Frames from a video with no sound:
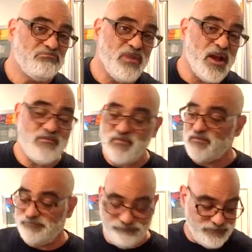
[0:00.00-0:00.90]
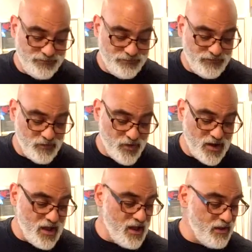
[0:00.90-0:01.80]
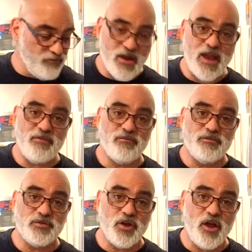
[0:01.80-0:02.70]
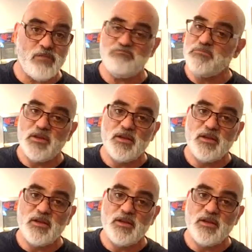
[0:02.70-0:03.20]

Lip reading: but from what I read and saw,